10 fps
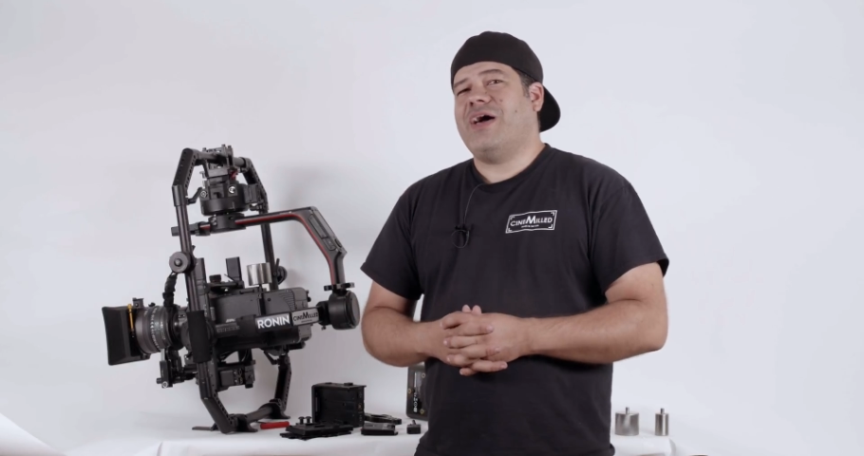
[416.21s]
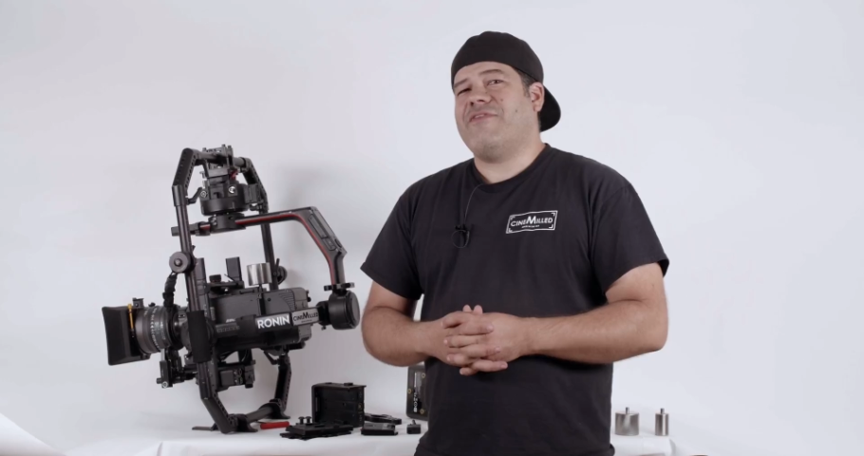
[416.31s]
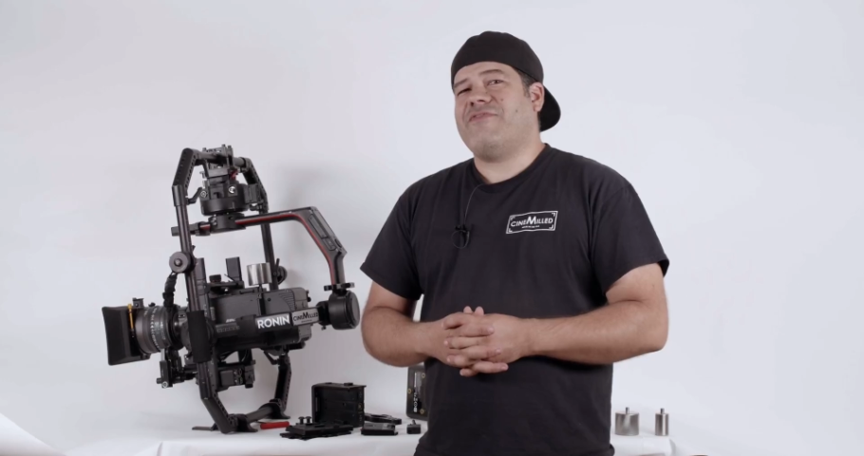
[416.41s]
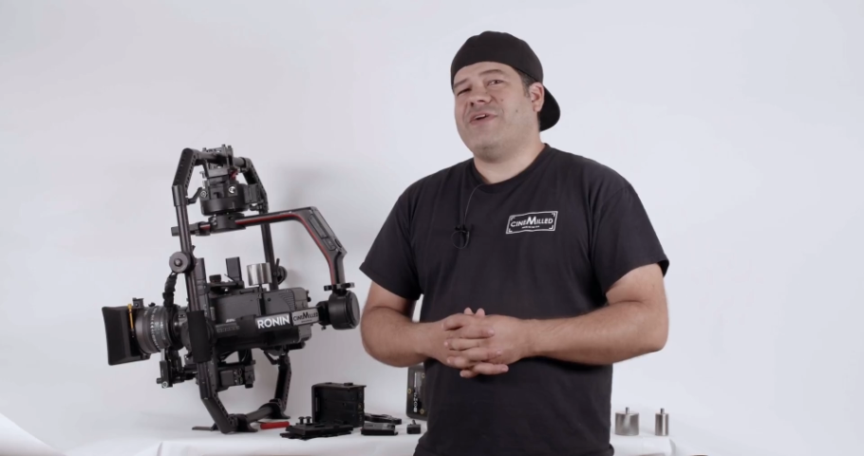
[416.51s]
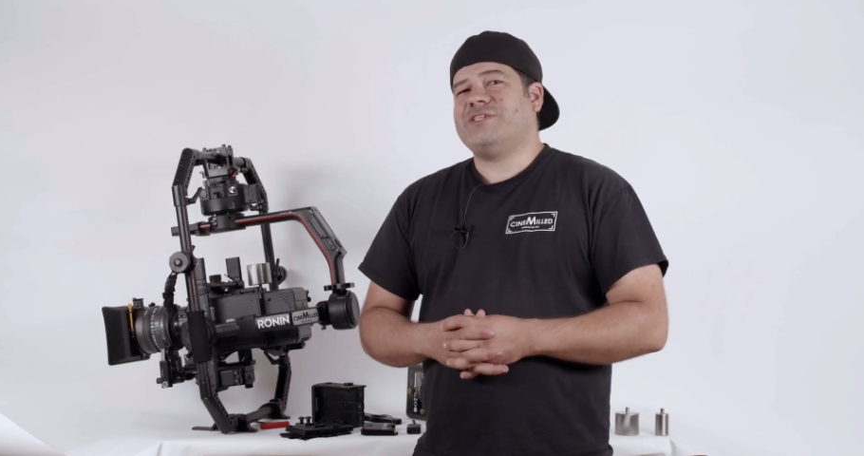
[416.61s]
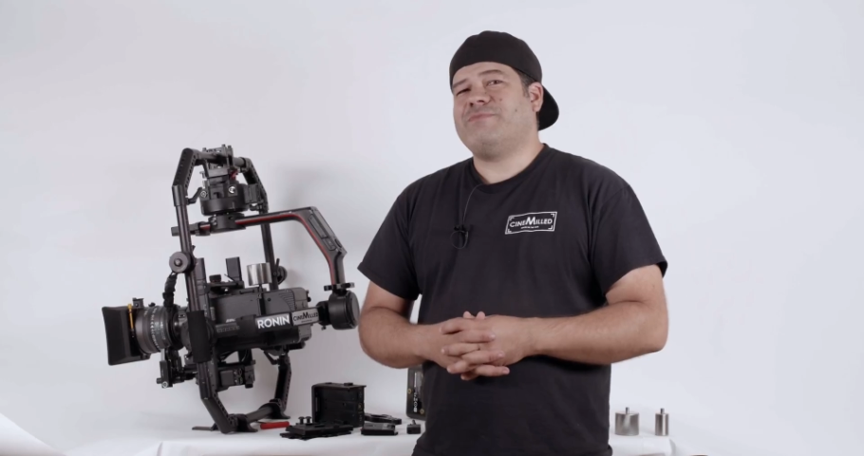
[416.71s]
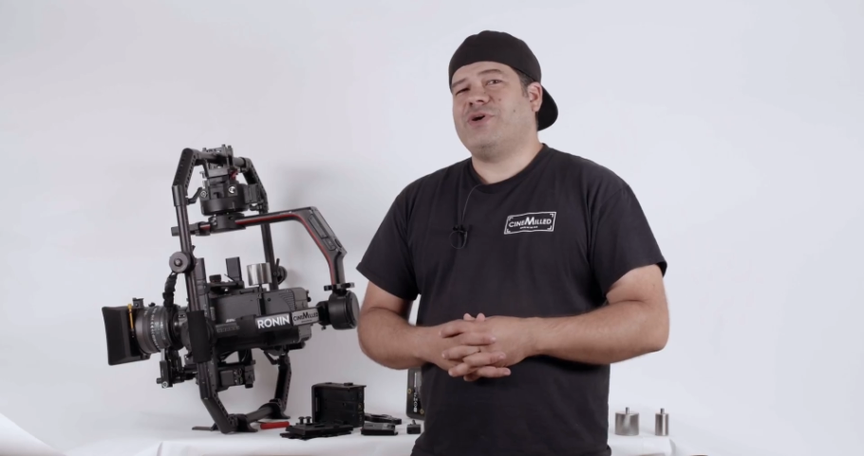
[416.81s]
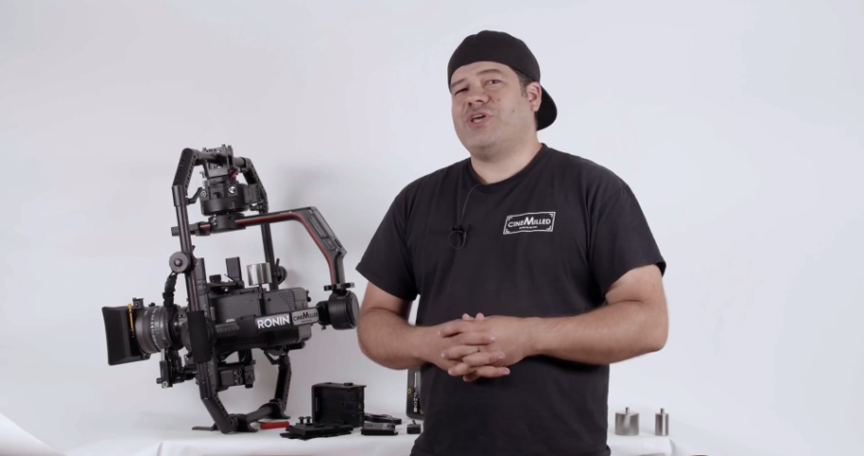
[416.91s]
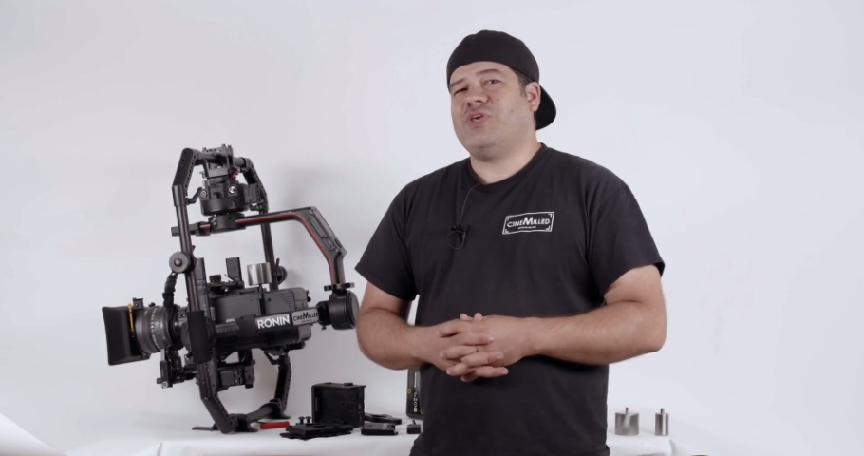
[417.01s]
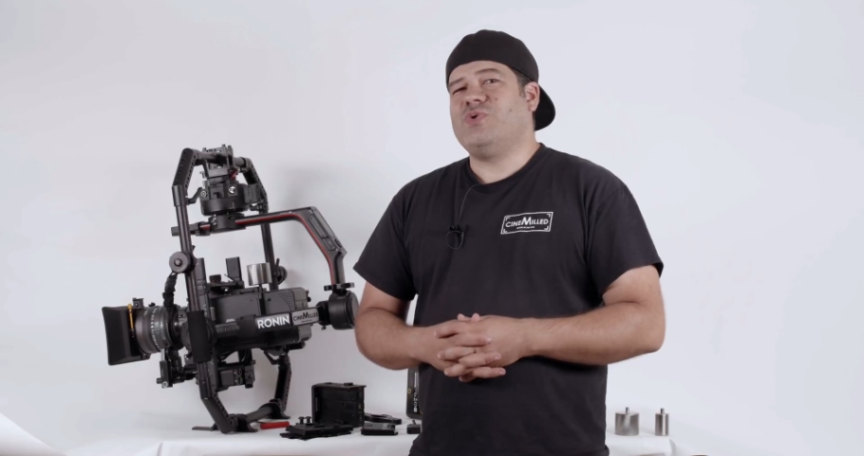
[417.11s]

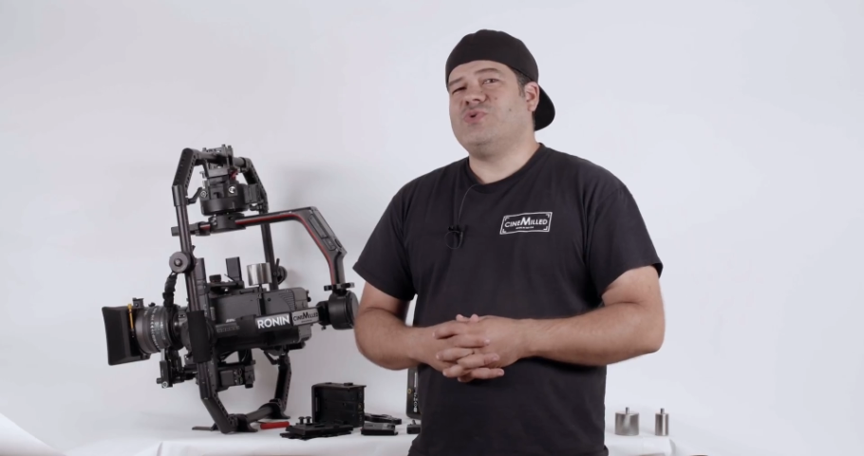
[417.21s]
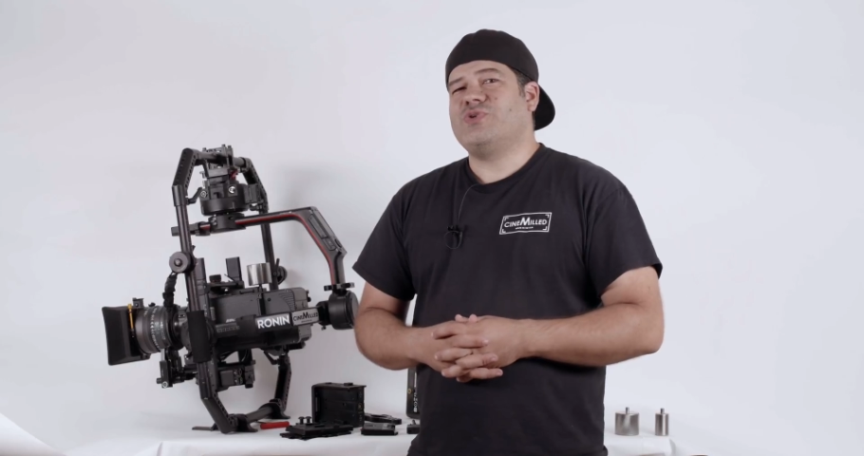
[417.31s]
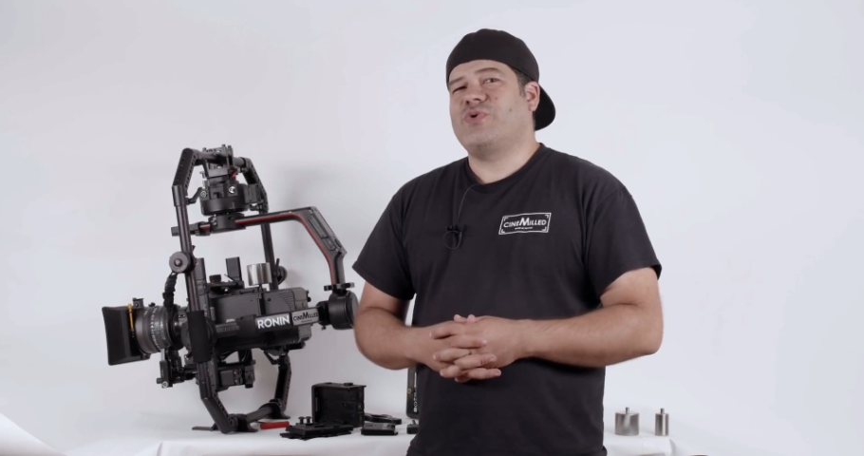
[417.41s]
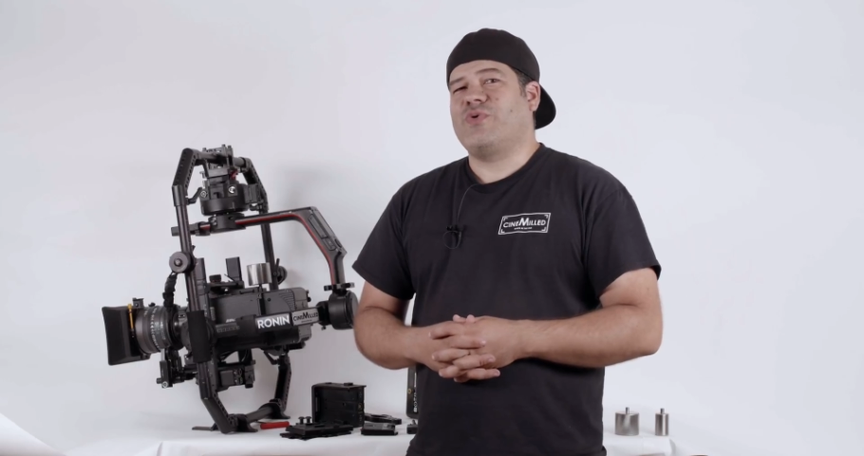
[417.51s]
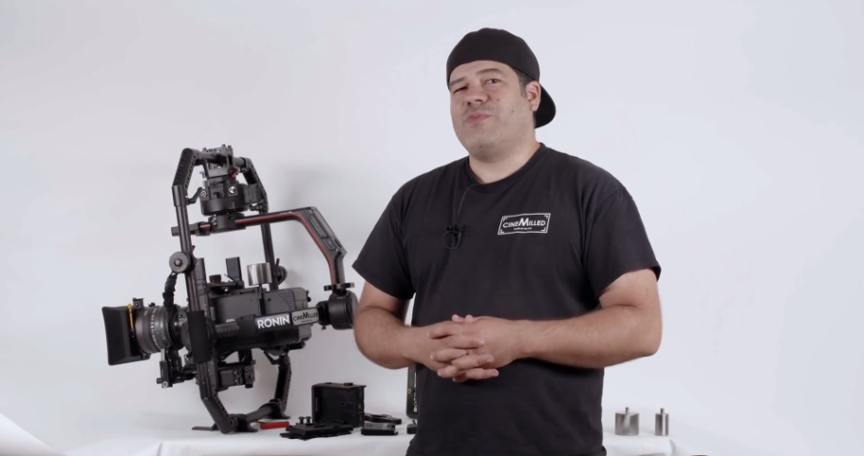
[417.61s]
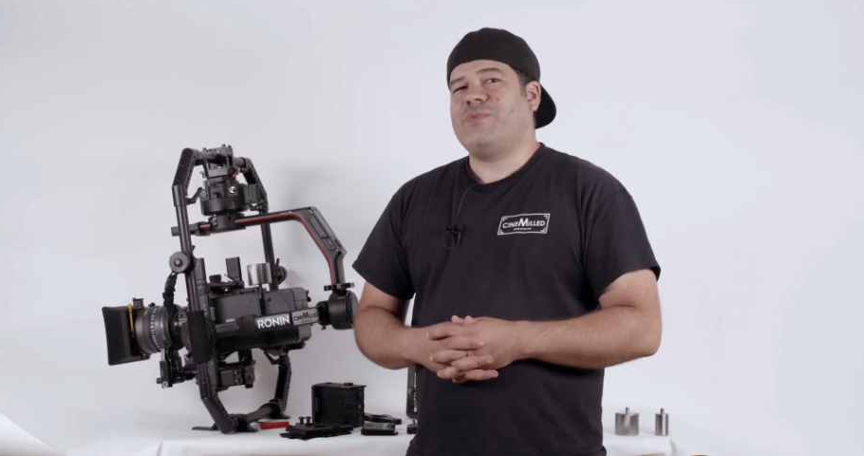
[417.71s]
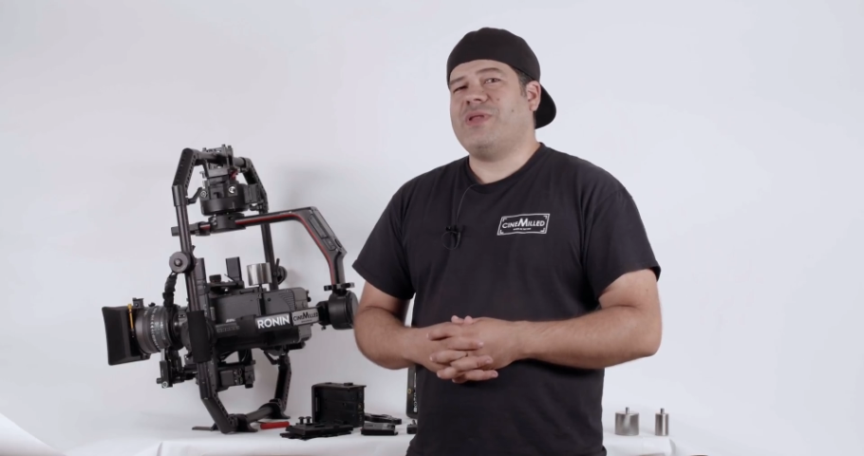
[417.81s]
Facebook user group